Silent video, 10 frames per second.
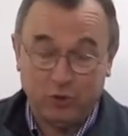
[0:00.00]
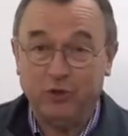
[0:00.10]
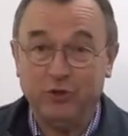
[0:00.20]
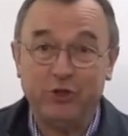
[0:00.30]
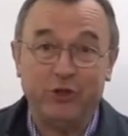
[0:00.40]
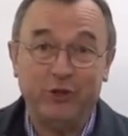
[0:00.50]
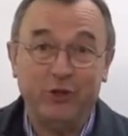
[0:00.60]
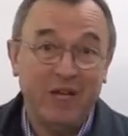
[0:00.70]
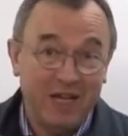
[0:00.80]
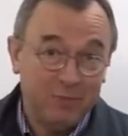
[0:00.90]

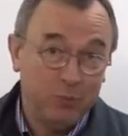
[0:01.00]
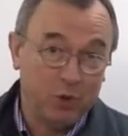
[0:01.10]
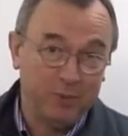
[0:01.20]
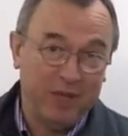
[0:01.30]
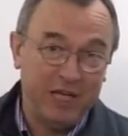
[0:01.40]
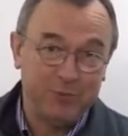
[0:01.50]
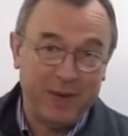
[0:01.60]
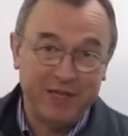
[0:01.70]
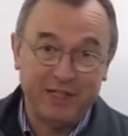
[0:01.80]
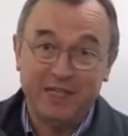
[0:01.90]
Conturo portable edge
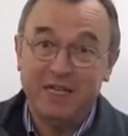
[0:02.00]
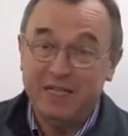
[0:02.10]
bander,